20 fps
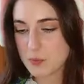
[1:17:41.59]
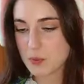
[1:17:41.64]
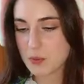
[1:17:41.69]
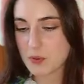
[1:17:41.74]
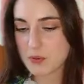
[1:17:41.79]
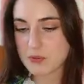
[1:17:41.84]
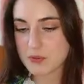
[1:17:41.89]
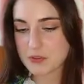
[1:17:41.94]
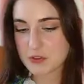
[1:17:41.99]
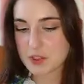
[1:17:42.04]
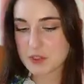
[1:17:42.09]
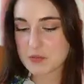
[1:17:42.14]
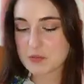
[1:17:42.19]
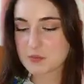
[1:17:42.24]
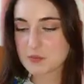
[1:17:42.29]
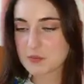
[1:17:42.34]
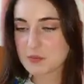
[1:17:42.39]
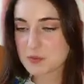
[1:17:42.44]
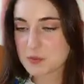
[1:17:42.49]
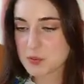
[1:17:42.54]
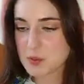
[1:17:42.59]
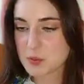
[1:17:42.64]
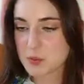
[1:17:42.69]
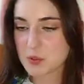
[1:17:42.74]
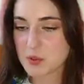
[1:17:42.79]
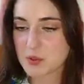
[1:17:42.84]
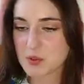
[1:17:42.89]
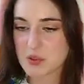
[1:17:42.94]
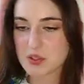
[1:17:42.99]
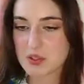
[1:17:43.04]
born from
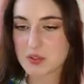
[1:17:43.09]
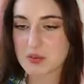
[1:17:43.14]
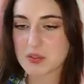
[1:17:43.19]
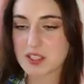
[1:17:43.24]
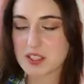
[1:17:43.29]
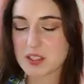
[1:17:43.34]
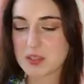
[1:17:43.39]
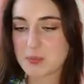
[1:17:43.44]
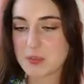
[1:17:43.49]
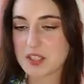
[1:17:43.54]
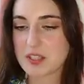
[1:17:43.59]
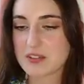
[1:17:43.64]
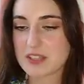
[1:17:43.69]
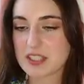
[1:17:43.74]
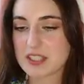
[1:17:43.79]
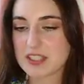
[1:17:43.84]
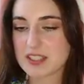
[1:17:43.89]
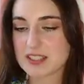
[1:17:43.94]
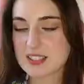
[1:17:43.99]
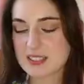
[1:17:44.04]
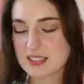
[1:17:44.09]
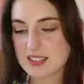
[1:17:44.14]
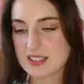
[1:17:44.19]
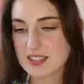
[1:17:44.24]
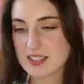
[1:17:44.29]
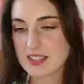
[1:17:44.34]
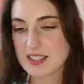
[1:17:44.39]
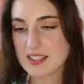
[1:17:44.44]
Fujimoto's own experience.